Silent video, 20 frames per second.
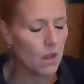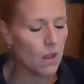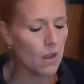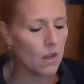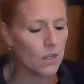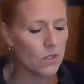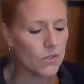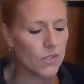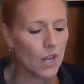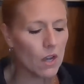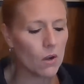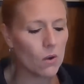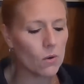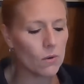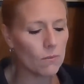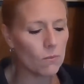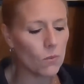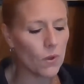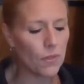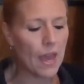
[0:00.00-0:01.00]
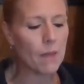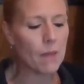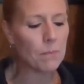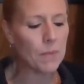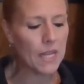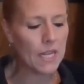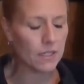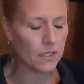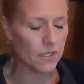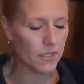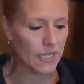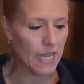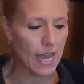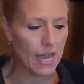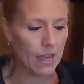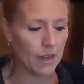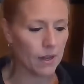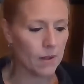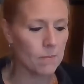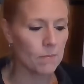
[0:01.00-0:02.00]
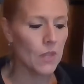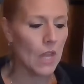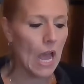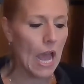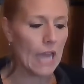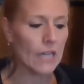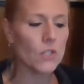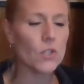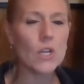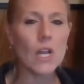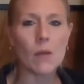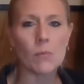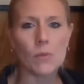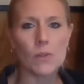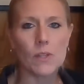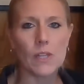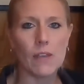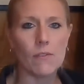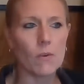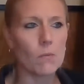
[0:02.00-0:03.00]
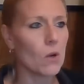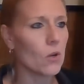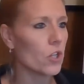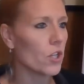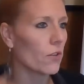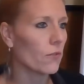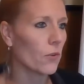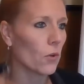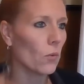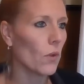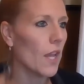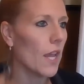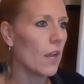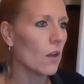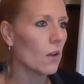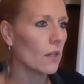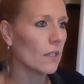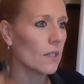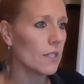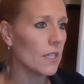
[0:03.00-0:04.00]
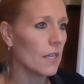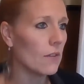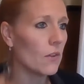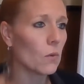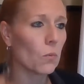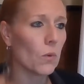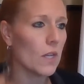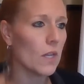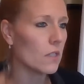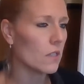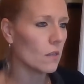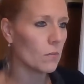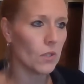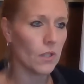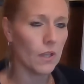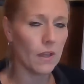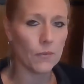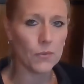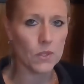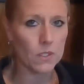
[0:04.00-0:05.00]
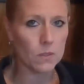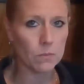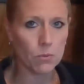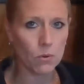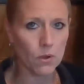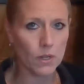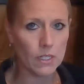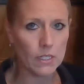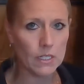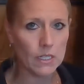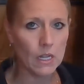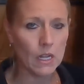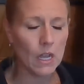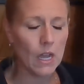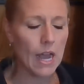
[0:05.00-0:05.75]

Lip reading: So with that being said, I do not believe a motion for rehearing is even reasonable at this point.